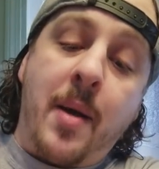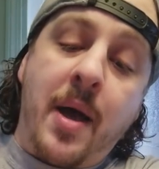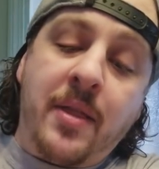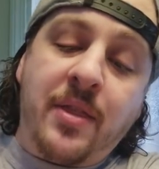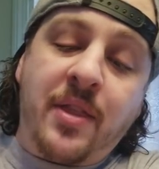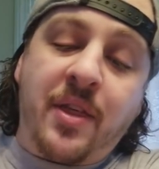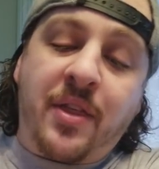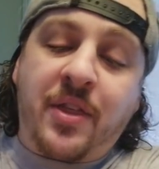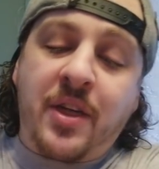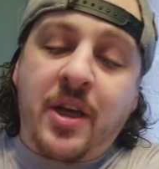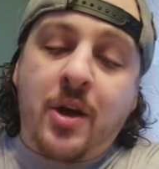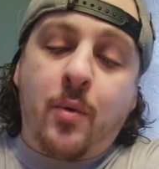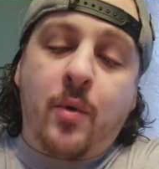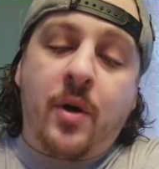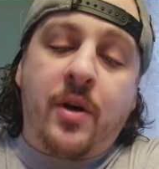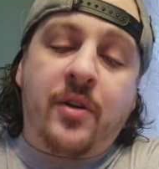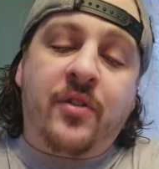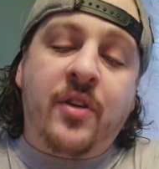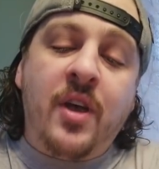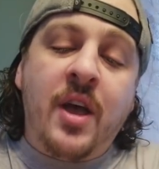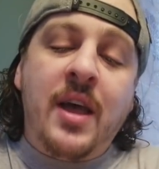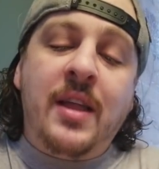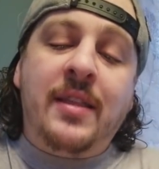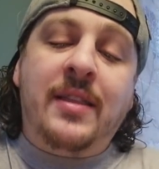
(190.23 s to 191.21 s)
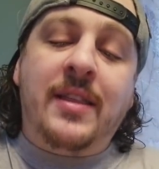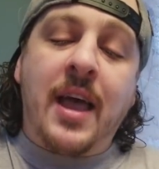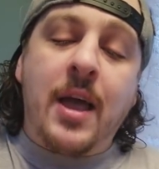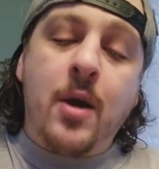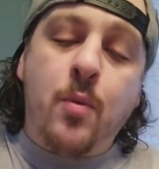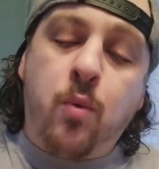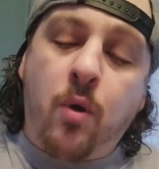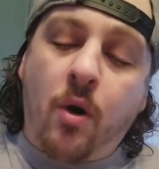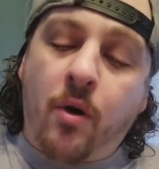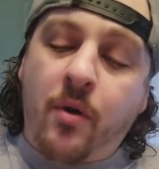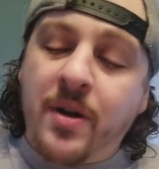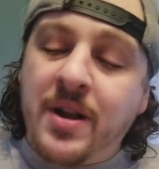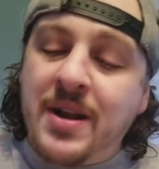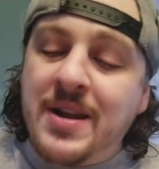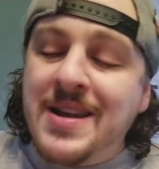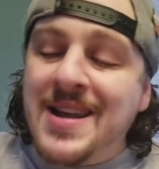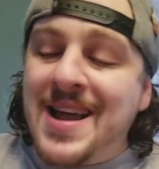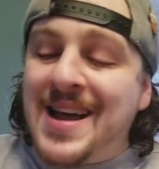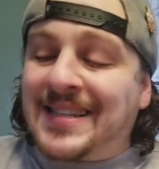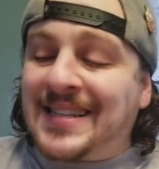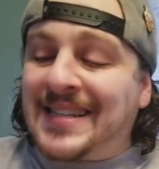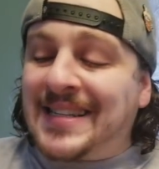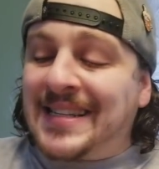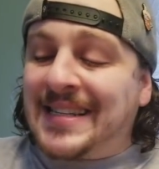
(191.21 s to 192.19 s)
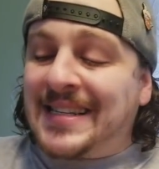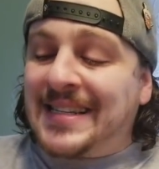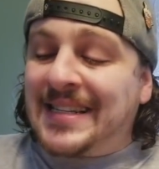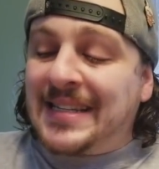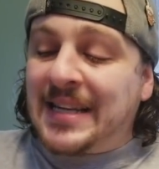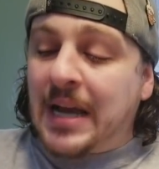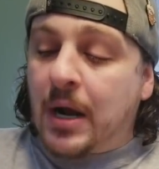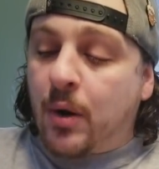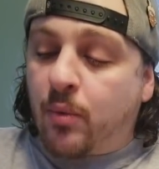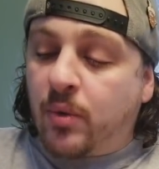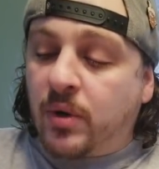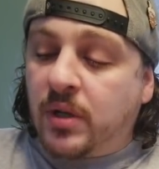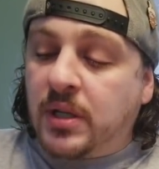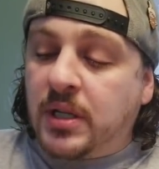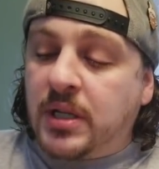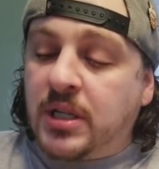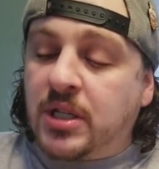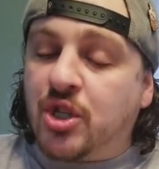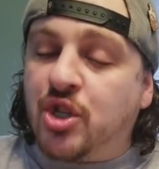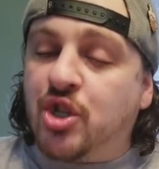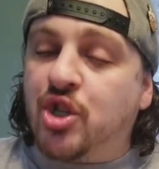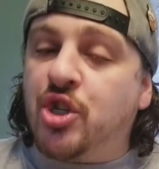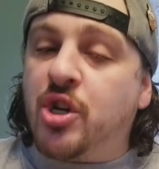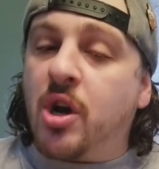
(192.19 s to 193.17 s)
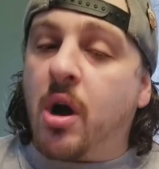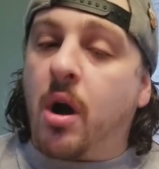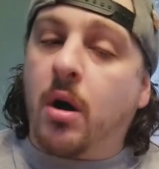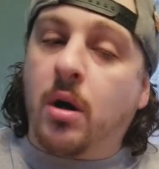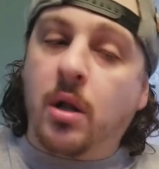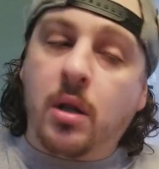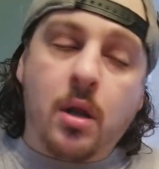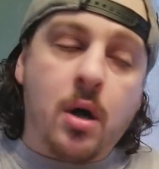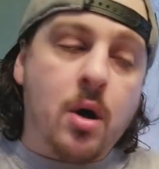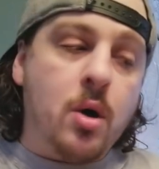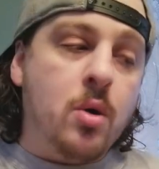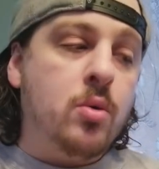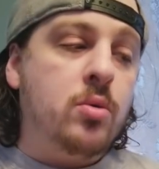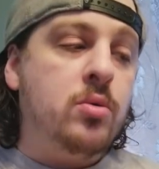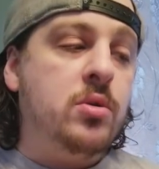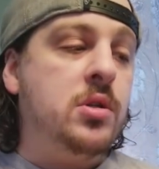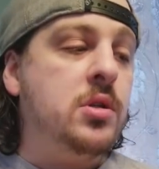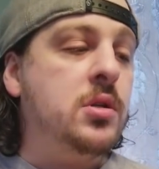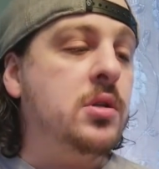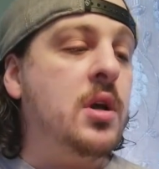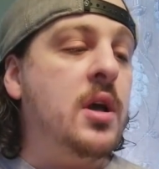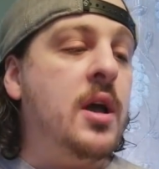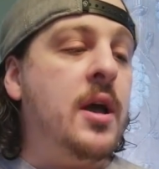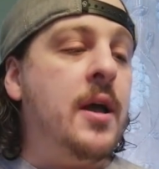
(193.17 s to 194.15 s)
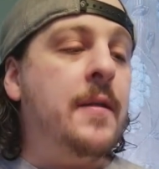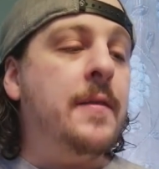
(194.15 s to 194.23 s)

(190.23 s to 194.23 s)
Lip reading: And the thing was, they weren't necessarily juggalos.